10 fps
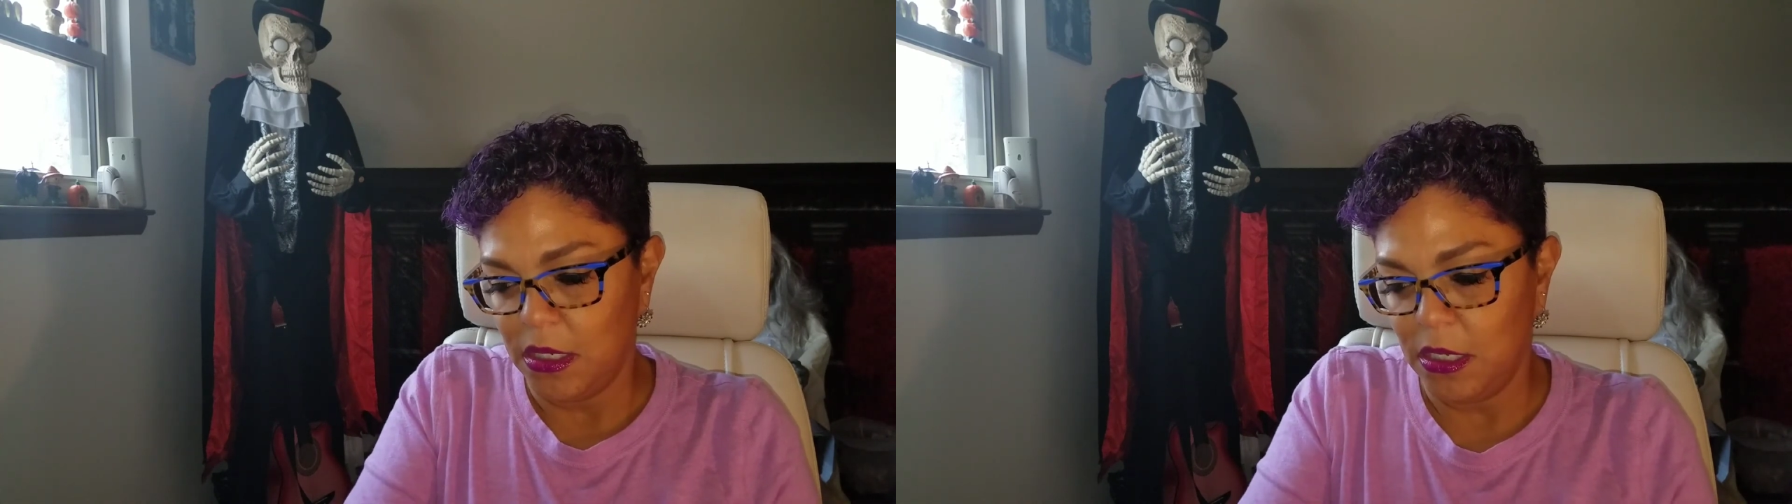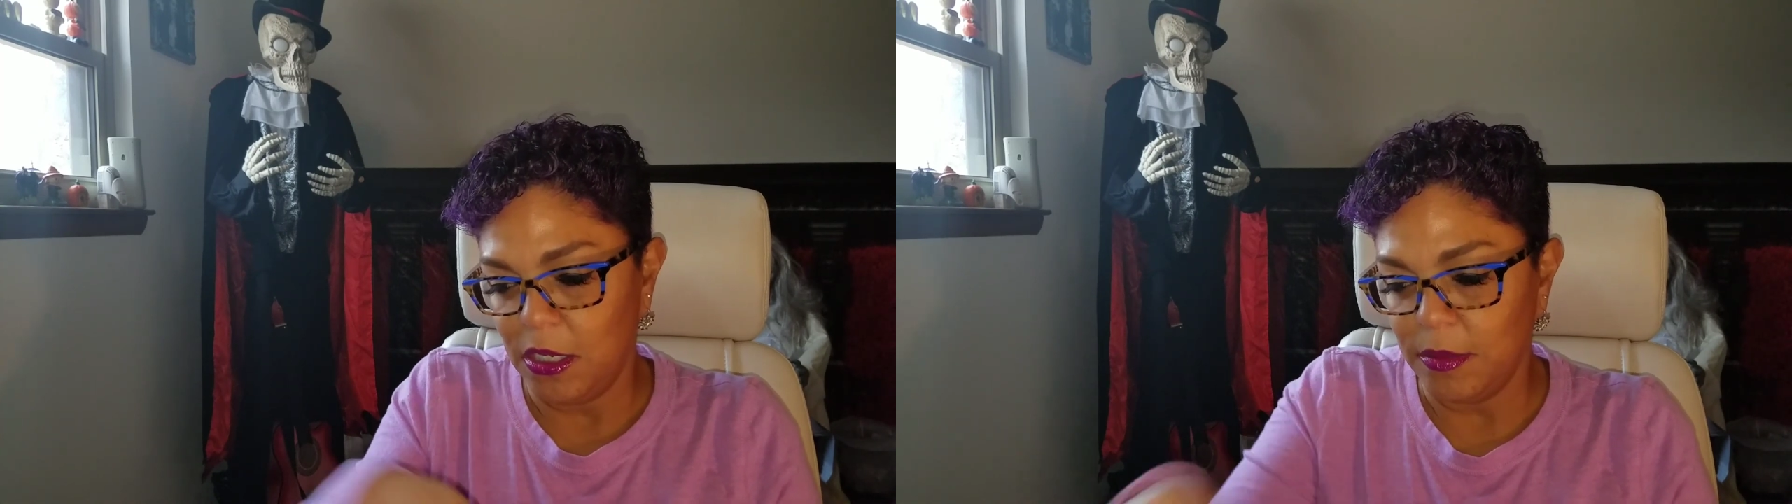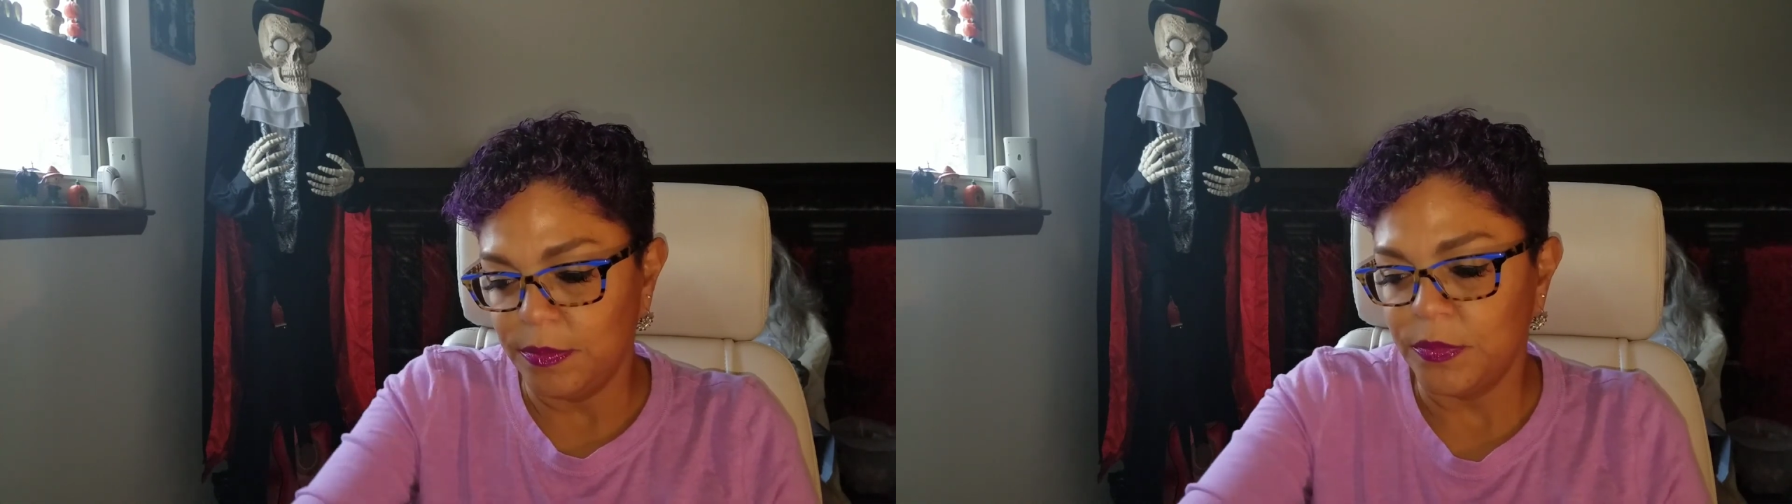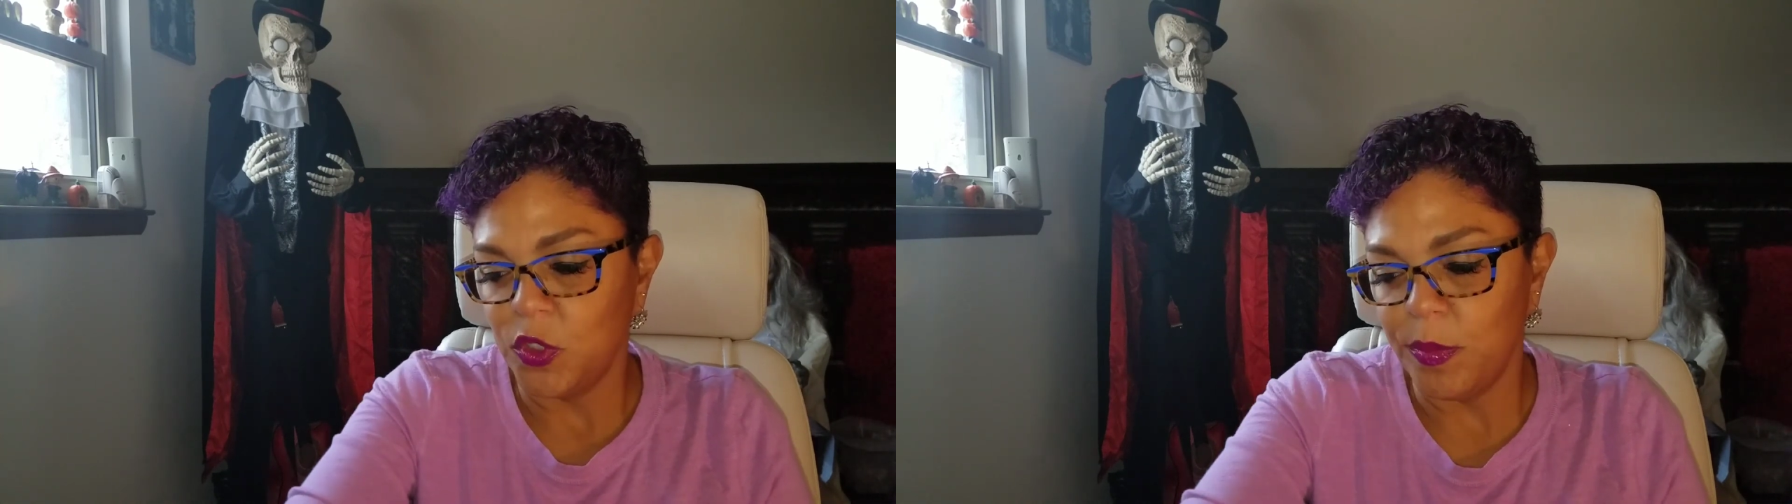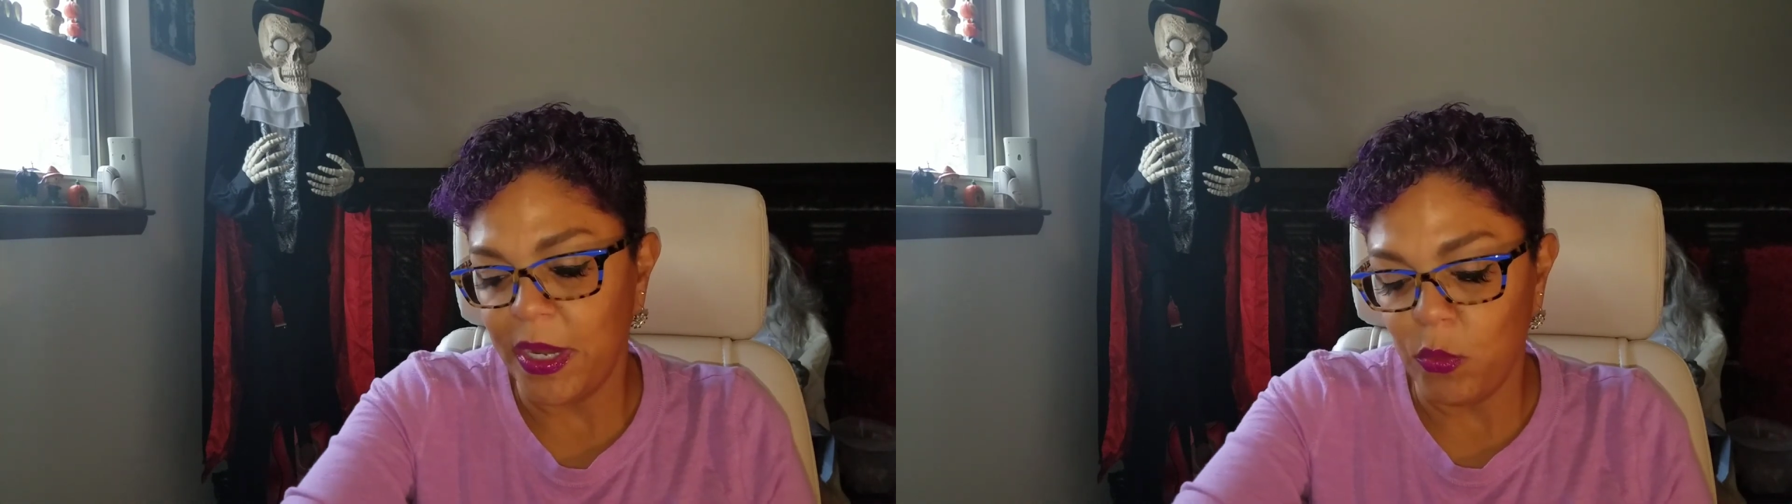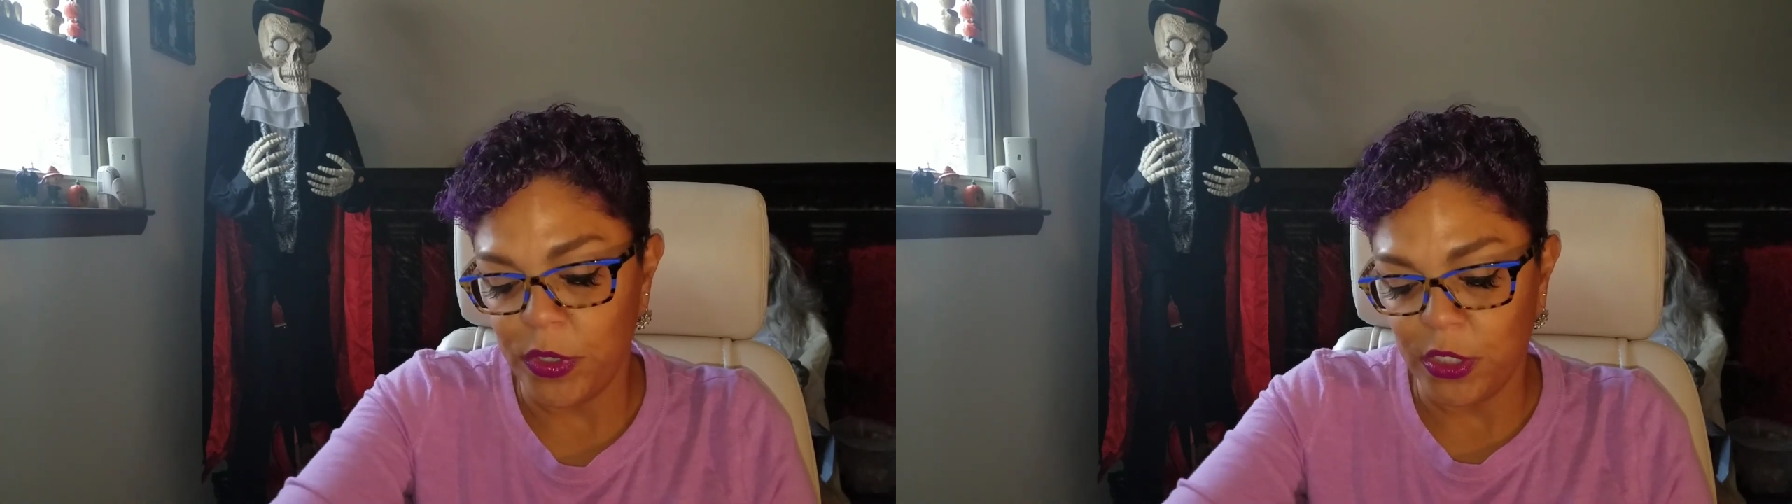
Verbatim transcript: You might